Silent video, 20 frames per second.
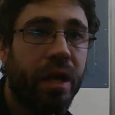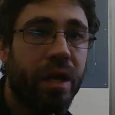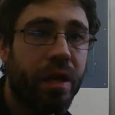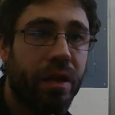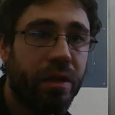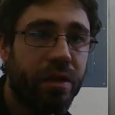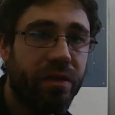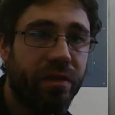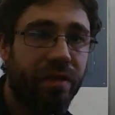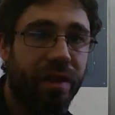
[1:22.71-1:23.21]

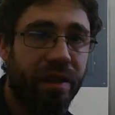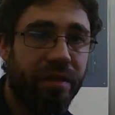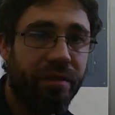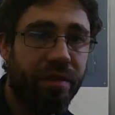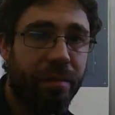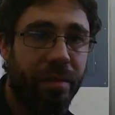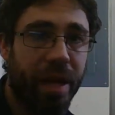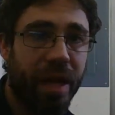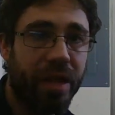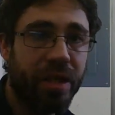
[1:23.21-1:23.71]
useful
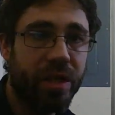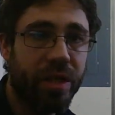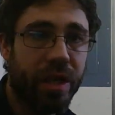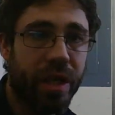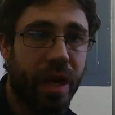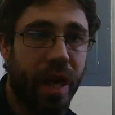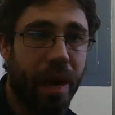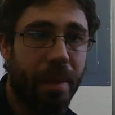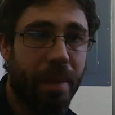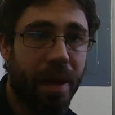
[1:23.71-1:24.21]

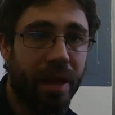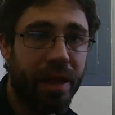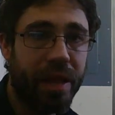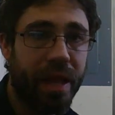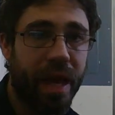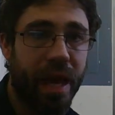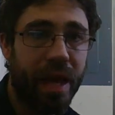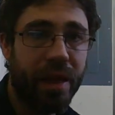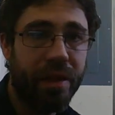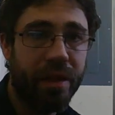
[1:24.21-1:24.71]
information about
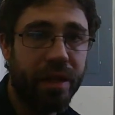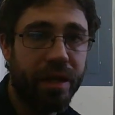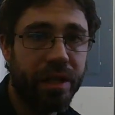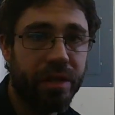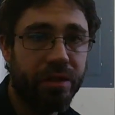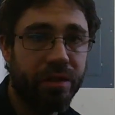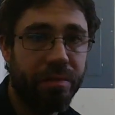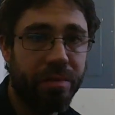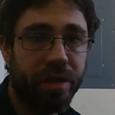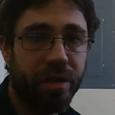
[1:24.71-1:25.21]
the other
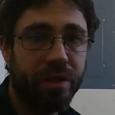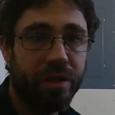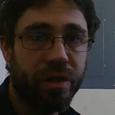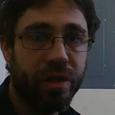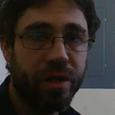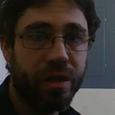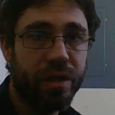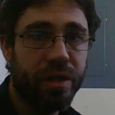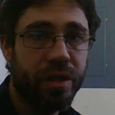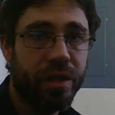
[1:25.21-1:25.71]

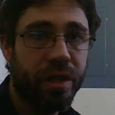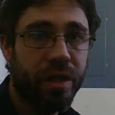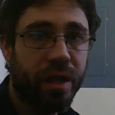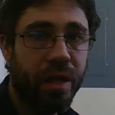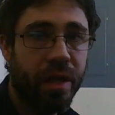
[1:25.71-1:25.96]
distributions.